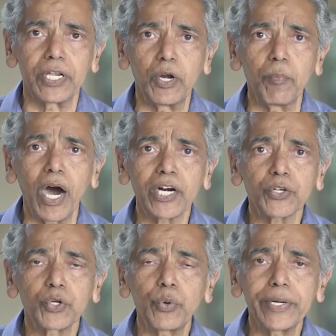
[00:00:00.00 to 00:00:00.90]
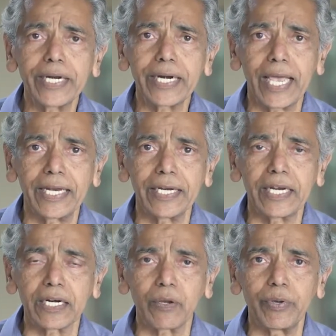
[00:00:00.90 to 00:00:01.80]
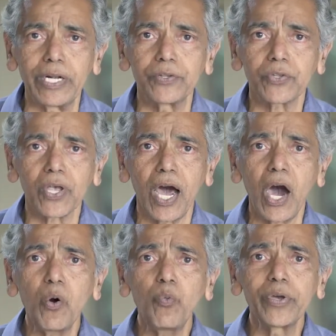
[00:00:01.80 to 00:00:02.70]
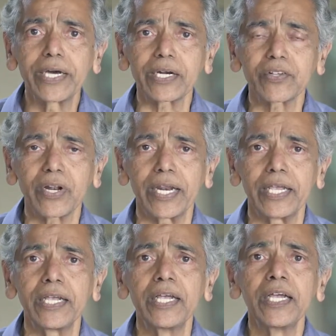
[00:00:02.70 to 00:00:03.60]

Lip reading: in March 2019 reveals how vigorously